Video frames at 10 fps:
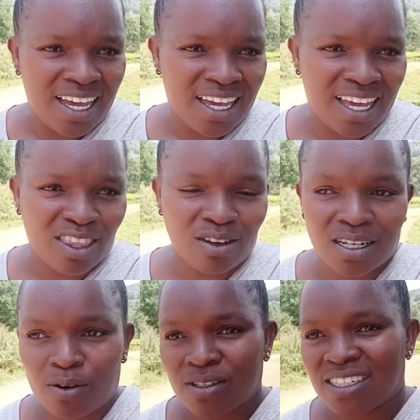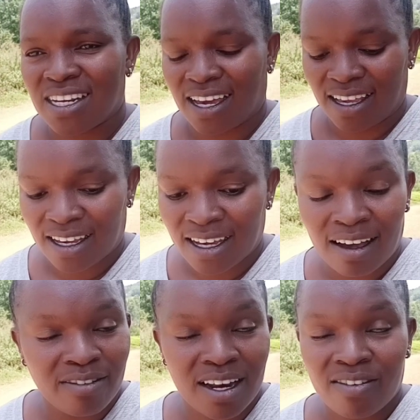Hey, I thought I was dying.
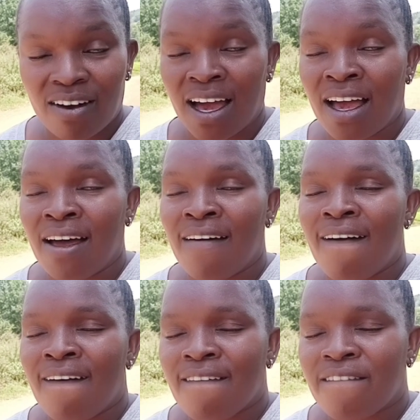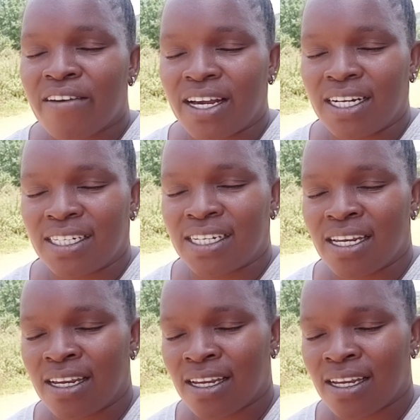I've never felt